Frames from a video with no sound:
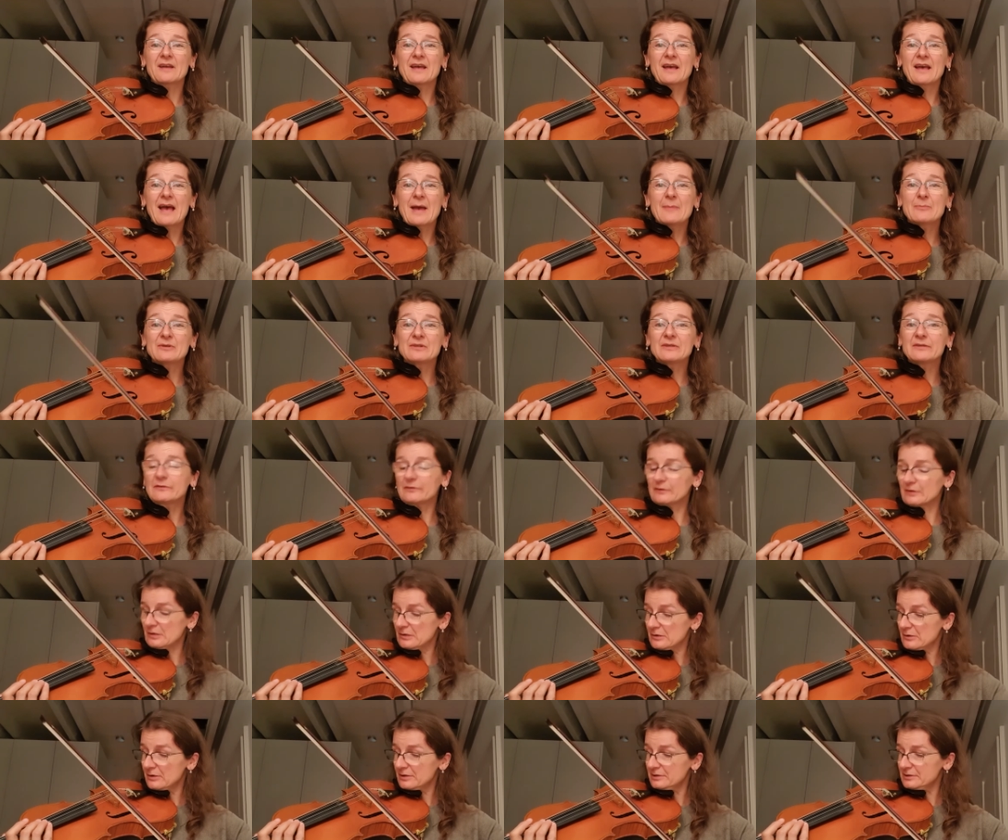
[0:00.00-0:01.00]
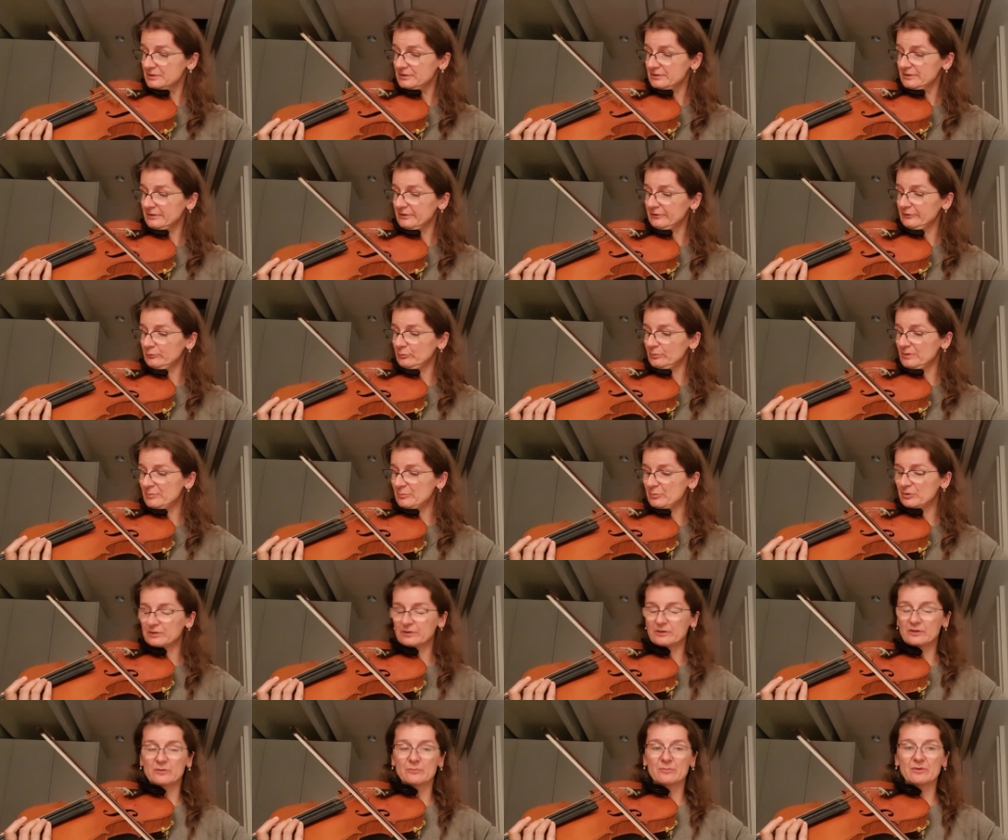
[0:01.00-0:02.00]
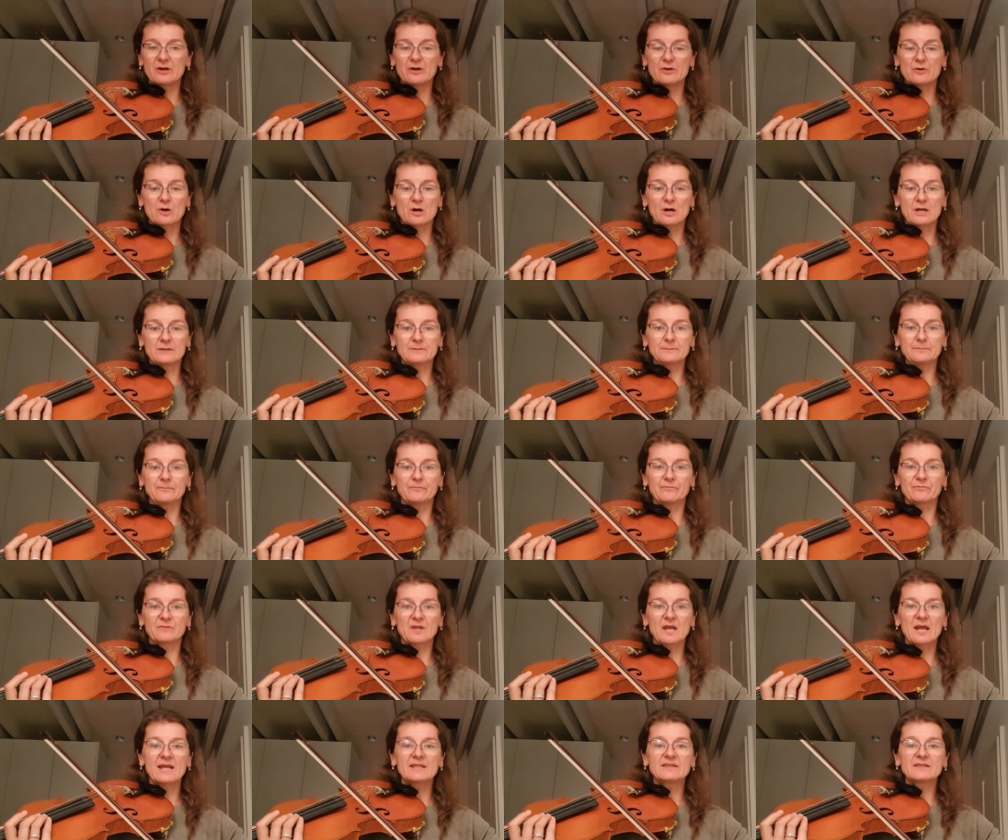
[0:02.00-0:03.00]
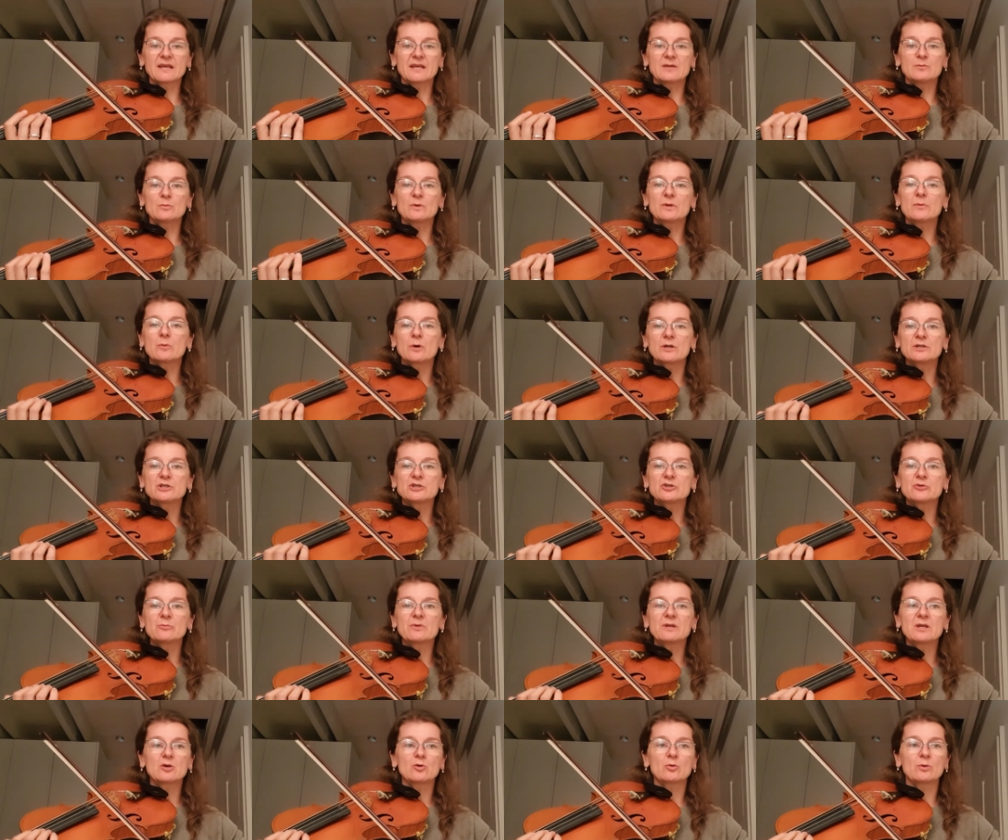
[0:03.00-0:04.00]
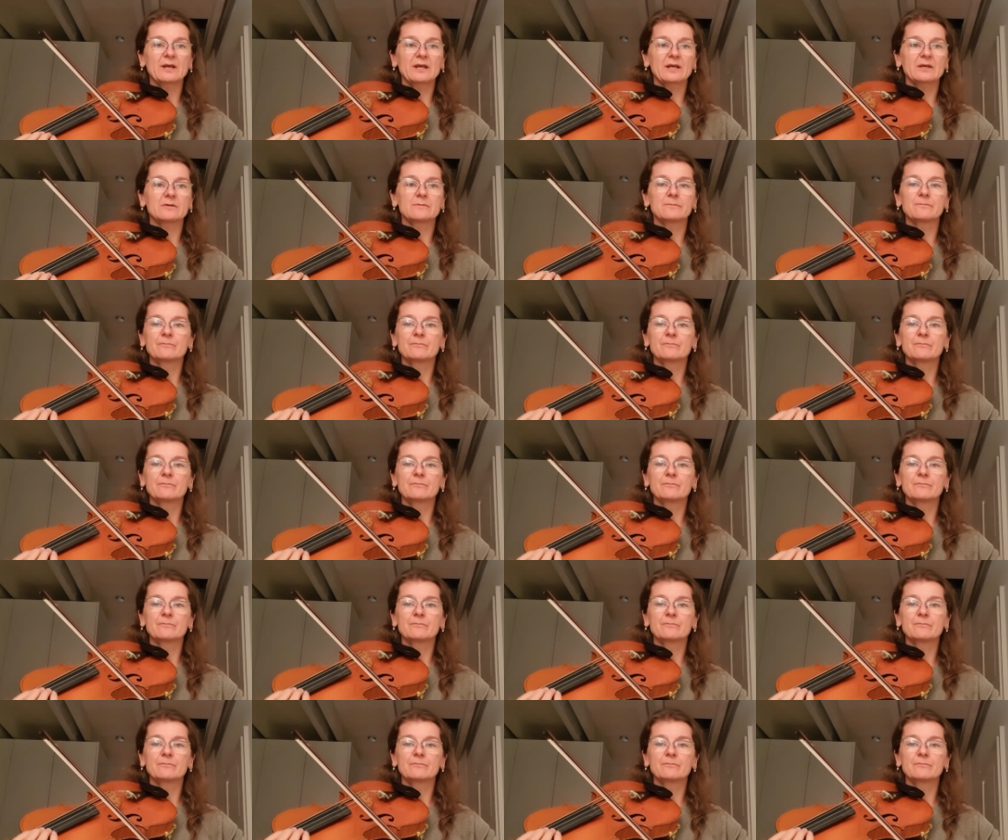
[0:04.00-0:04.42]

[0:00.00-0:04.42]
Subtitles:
happens a lot is we put the bow on and then we want to be quick.